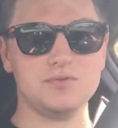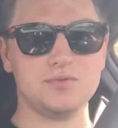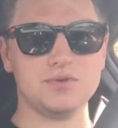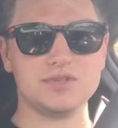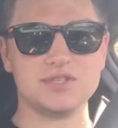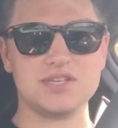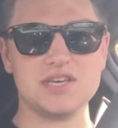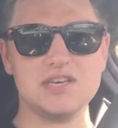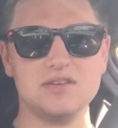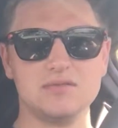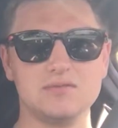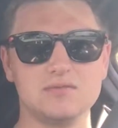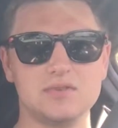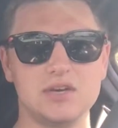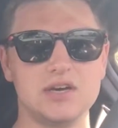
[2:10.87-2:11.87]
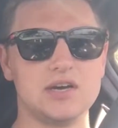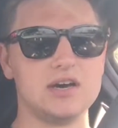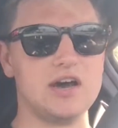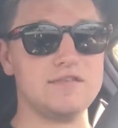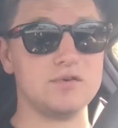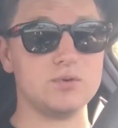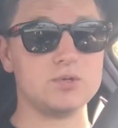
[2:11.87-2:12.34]
We'll see.
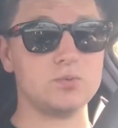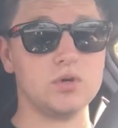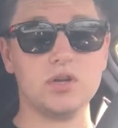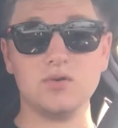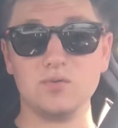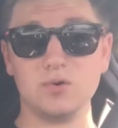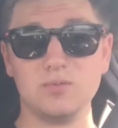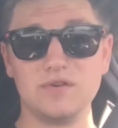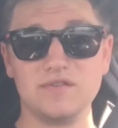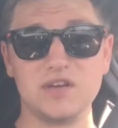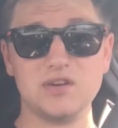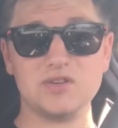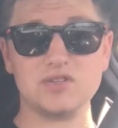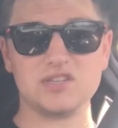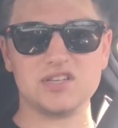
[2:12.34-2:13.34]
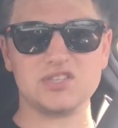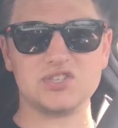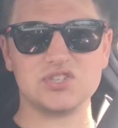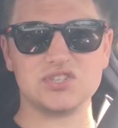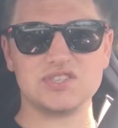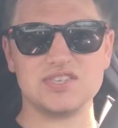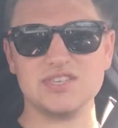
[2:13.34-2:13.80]
I've always wanted to roll my fenders. It's
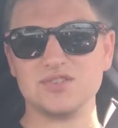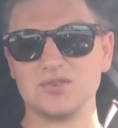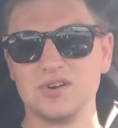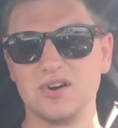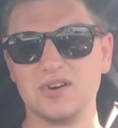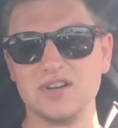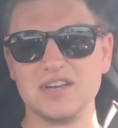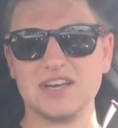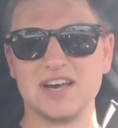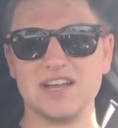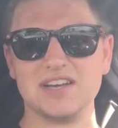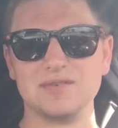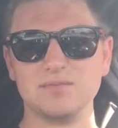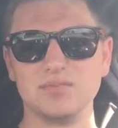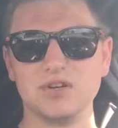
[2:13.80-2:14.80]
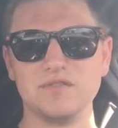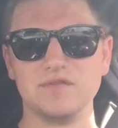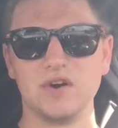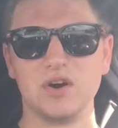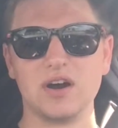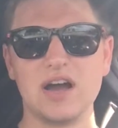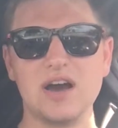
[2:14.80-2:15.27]
just these are already kind of pretty
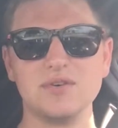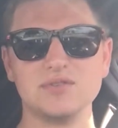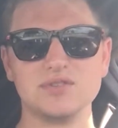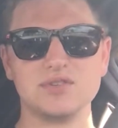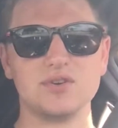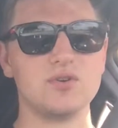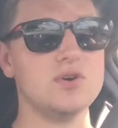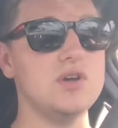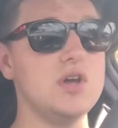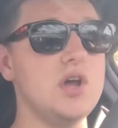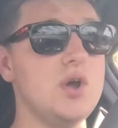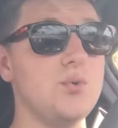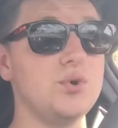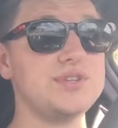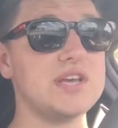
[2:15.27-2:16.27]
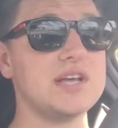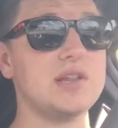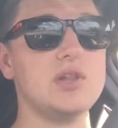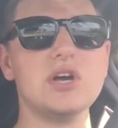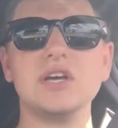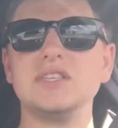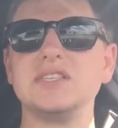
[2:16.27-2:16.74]
far out, so we'll take a
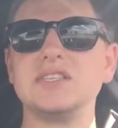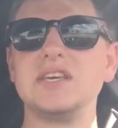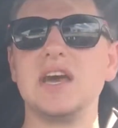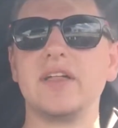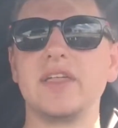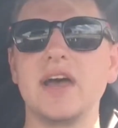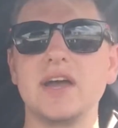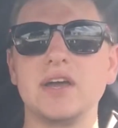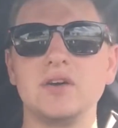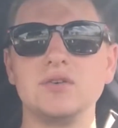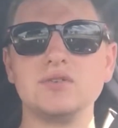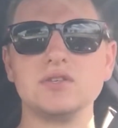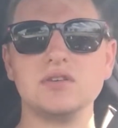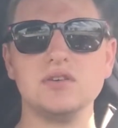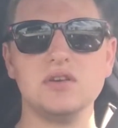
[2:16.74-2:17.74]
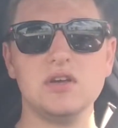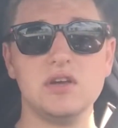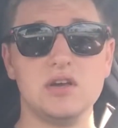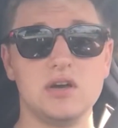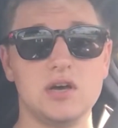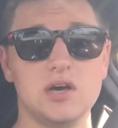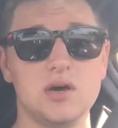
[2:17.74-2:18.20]
look and see how that goes.
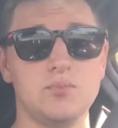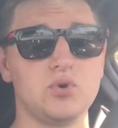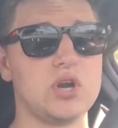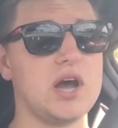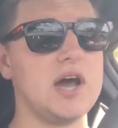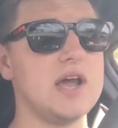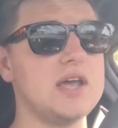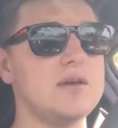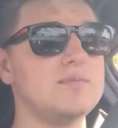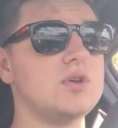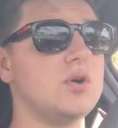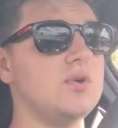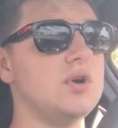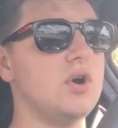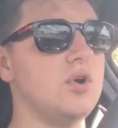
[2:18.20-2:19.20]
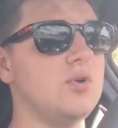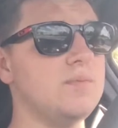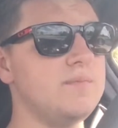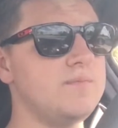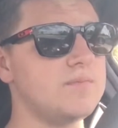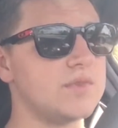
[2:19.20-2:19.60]
But I am going home.